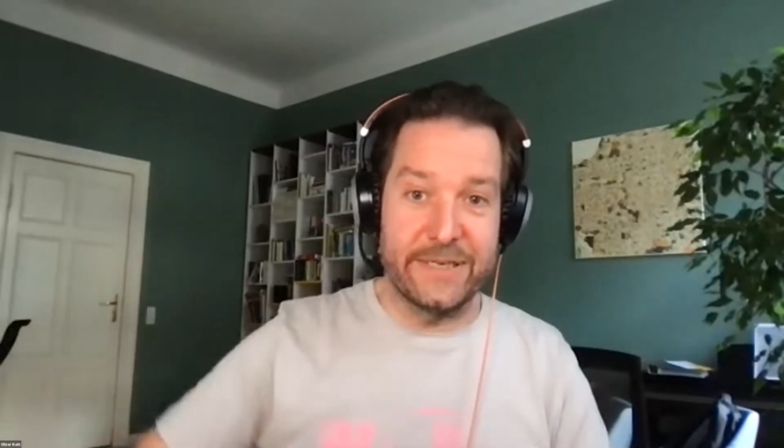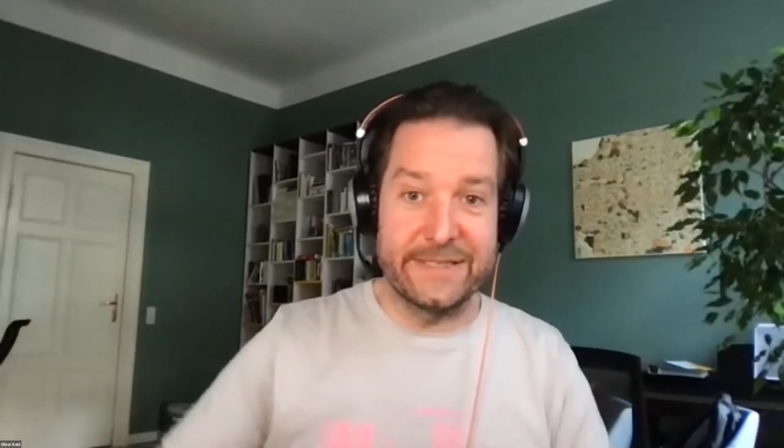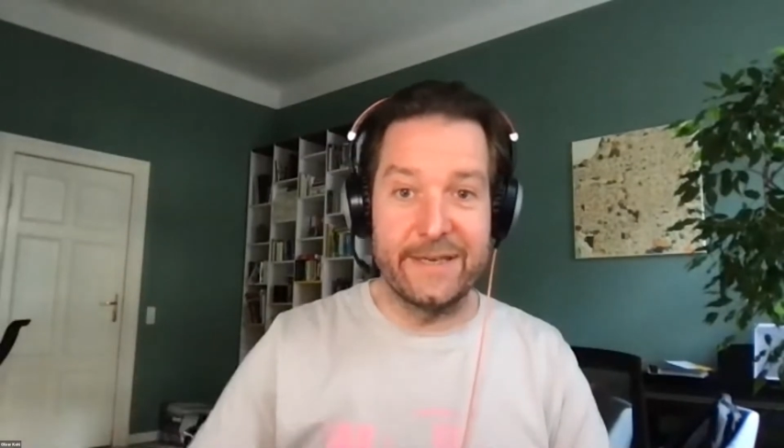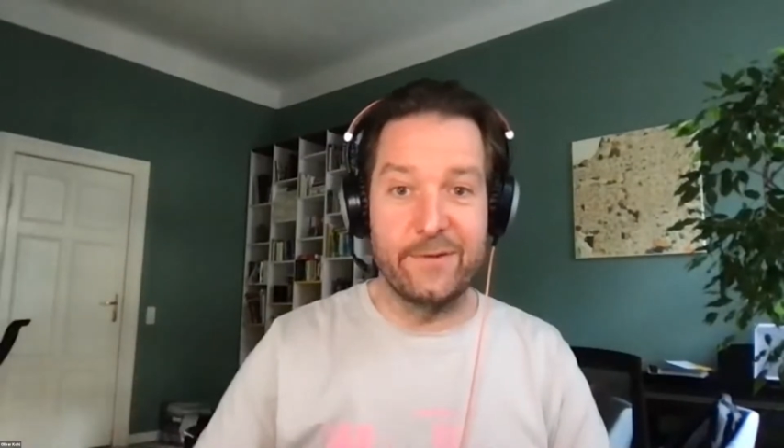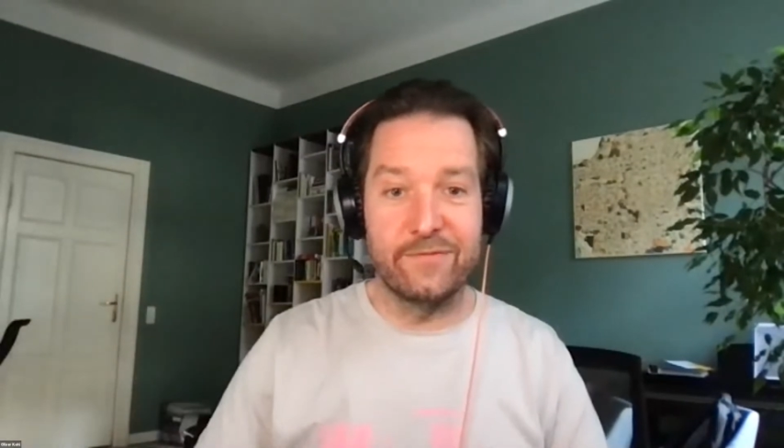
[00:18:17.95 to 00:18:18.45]

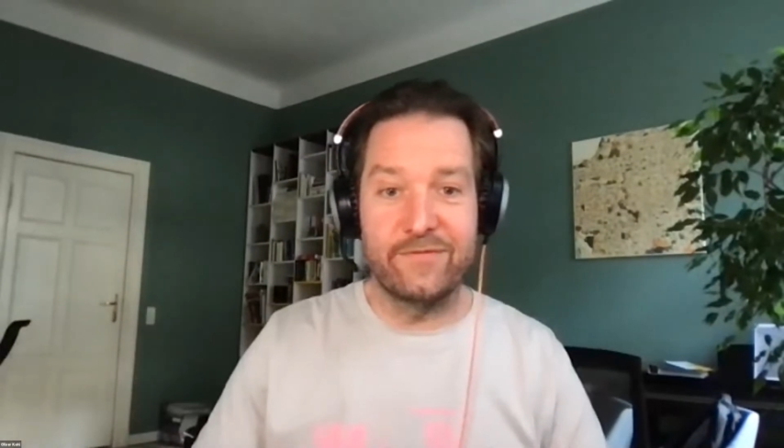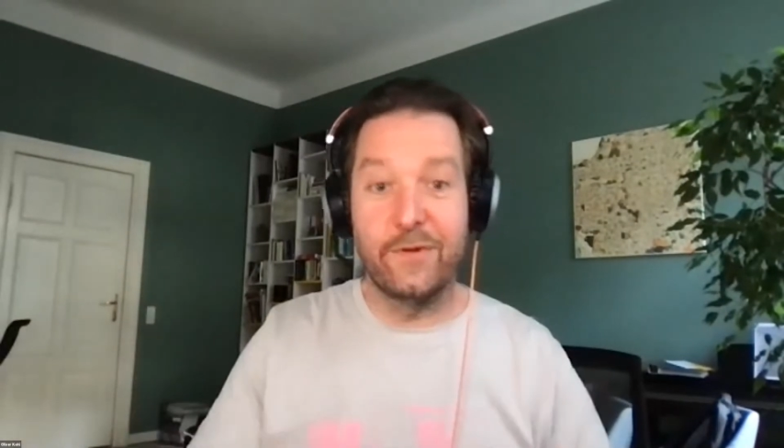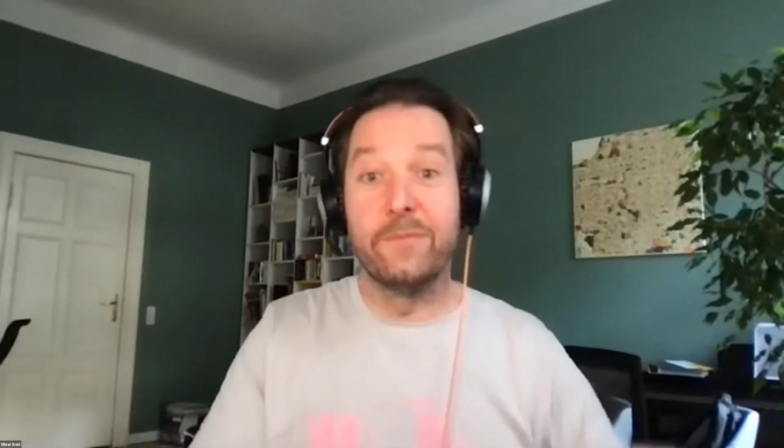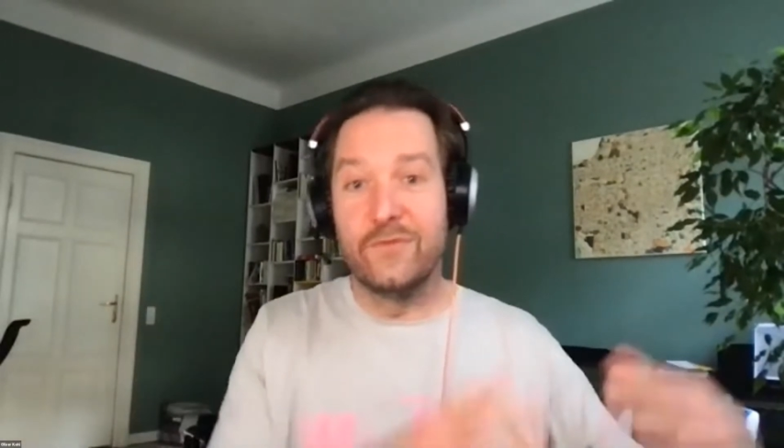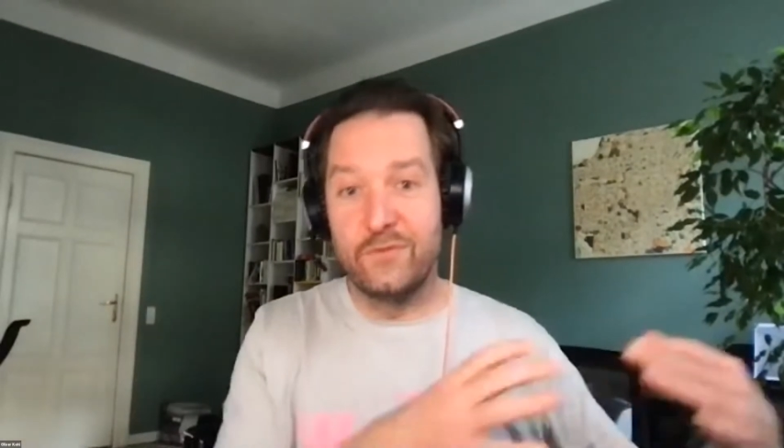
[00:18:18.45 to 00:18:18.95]
basically
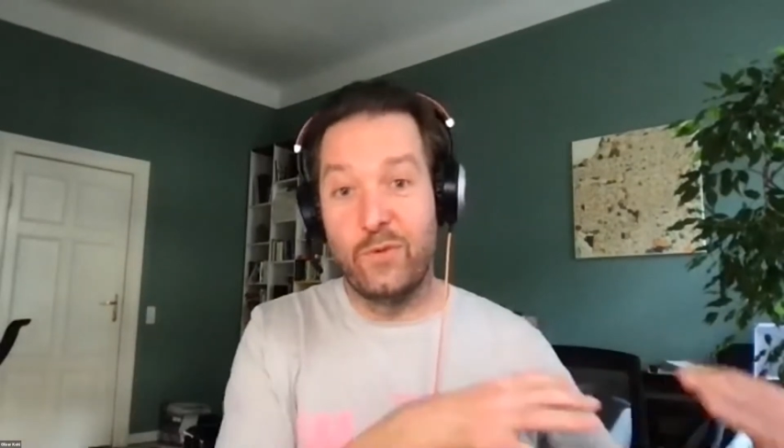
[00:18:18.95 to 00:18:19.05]
from